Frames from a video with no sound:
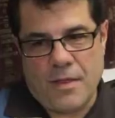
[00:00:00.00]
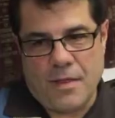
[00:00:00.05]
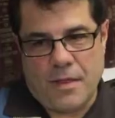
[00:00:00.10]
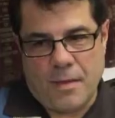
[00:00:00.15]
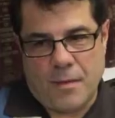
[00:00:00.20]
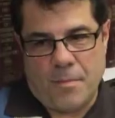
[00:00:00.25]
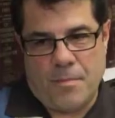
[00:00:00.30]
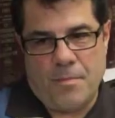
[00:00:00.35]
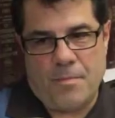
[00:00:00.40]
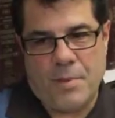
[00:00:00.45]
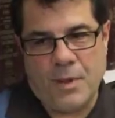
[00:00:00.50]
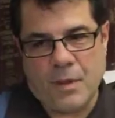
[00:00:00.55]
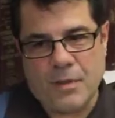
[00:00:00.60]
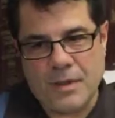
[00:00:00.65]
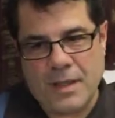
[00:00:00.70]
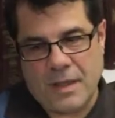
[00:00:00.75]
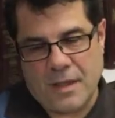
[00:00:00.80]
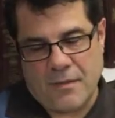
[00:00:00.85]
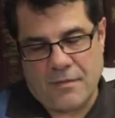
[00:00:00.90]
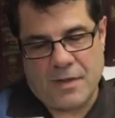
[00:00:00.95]
the
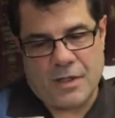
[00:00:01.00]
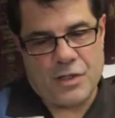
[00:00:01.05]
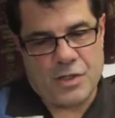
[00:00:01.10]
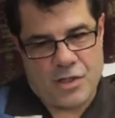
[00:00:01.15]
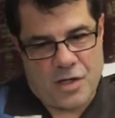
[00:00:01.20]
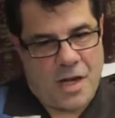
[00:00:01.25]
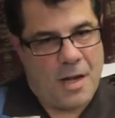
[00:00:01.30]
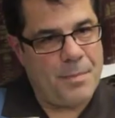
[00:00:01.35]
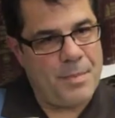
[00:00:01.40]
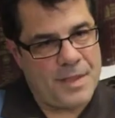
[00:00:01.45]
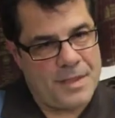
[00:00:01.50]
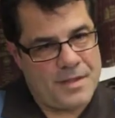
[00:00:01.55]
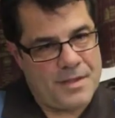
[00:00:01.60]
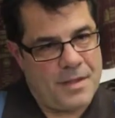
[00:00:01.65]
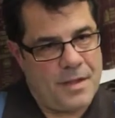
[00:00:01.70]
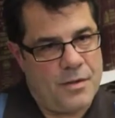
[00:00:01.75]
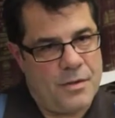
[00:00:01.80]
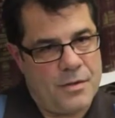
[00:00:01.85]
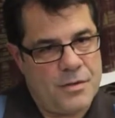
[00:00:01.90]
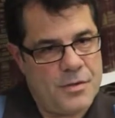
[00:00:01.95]
building of these shopping
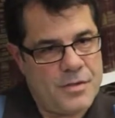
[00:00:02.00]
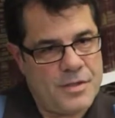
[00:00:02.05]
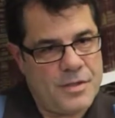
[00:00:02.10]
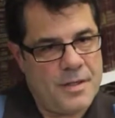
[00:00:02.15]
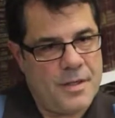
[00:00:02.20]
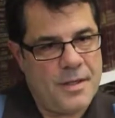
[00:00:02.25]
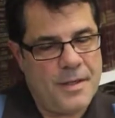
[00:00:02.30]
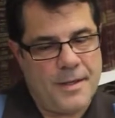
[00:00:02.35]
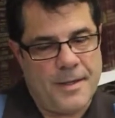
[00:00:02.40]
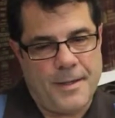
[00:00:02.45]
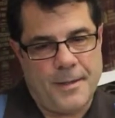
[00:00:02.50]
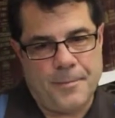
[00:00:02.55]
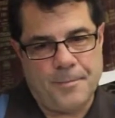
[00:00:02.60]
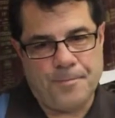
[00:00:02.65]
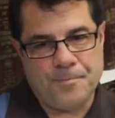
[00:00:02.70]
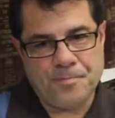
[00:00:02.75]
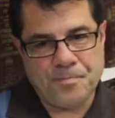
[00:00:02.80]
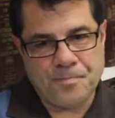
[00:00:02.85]
centers. Um,